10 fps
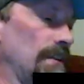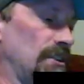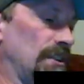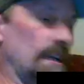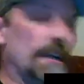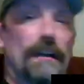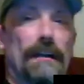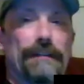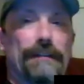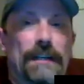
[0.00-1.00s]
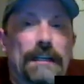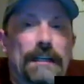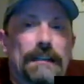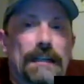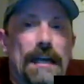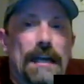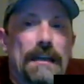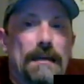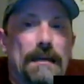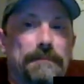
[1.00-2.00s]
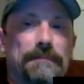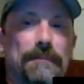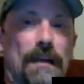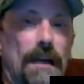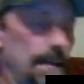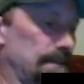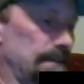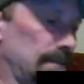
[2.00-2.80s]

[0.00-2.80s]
shitting on the fucking goddamn Lions.